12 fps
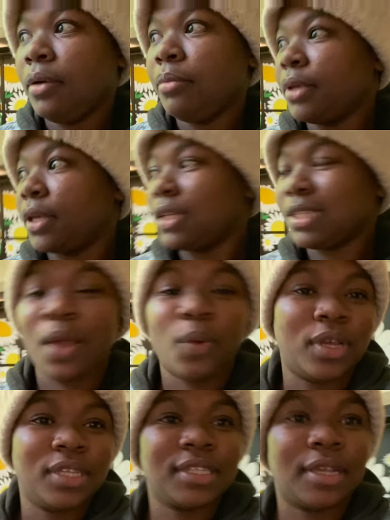because I
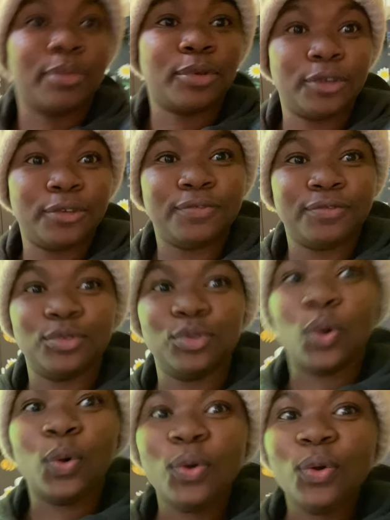want some good
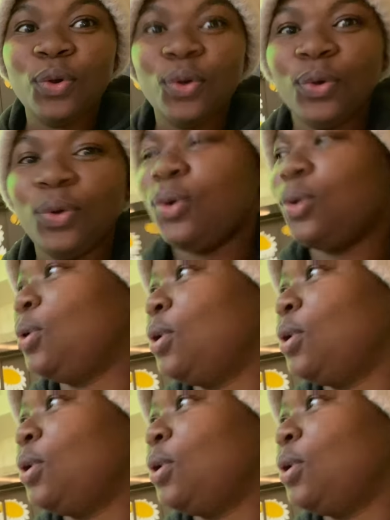food. Ooh,